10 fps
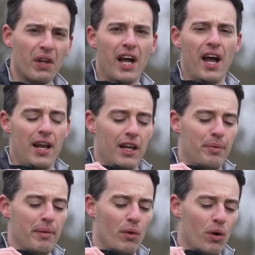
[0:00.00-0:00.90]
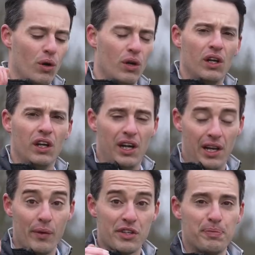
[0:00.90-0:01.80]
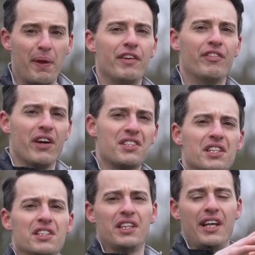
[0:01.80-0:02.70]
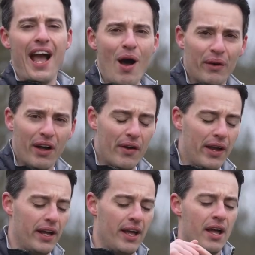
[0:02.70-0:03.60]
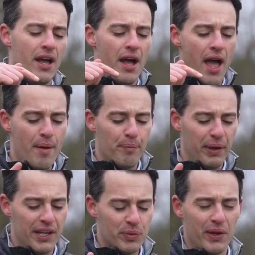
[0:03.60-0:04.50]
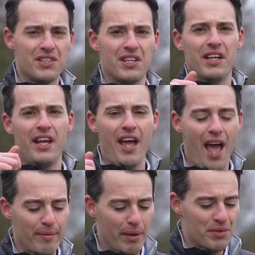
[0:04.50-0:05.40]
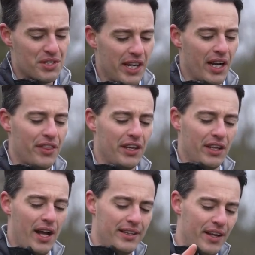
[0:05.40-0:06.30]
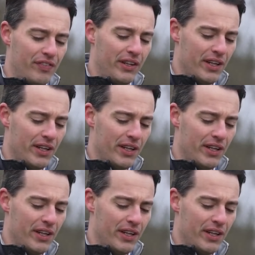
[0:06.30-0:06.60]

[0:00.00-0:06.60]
a little bit more lower spin versus the outgoing MP20 MMC. And I think I definitely